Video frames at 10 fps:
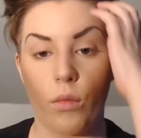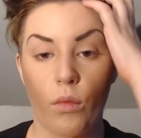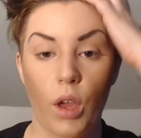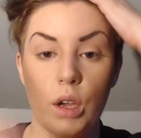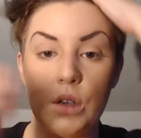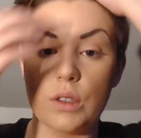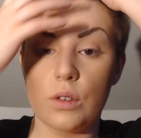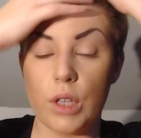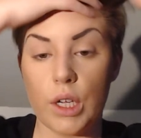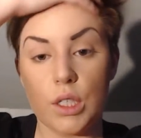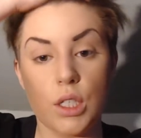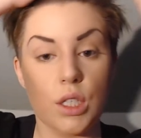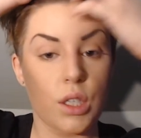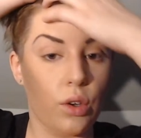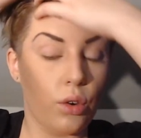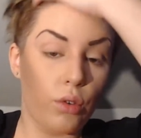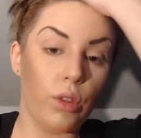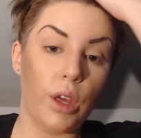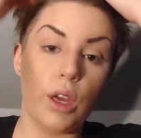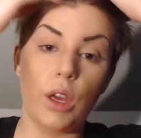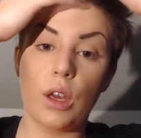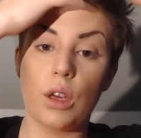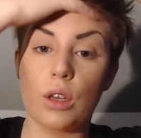I also like to do the,